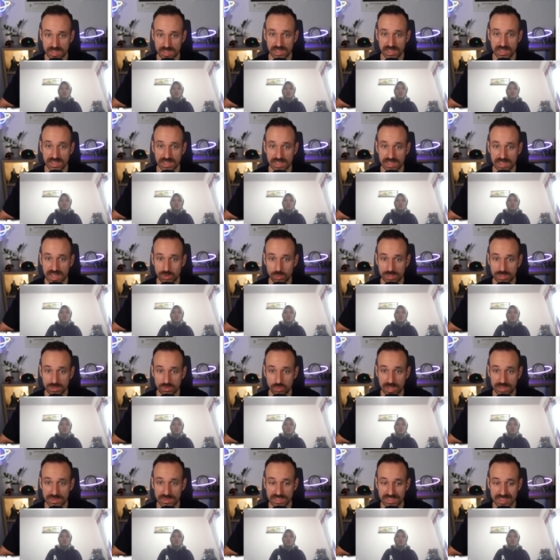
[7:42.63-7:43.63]
And then I will
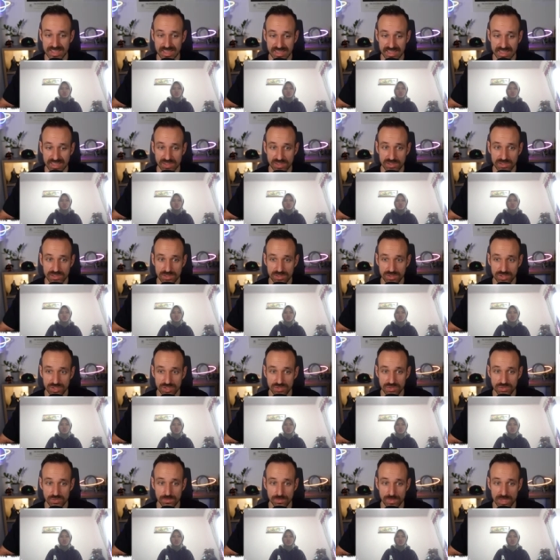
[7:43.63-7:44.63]
run this again
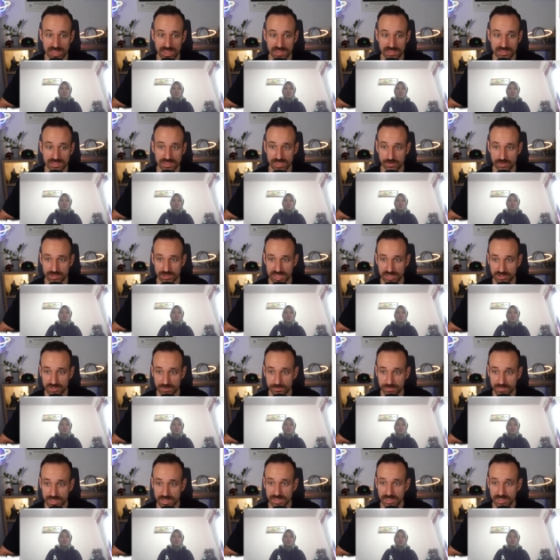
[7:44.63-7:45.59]
to my simulator.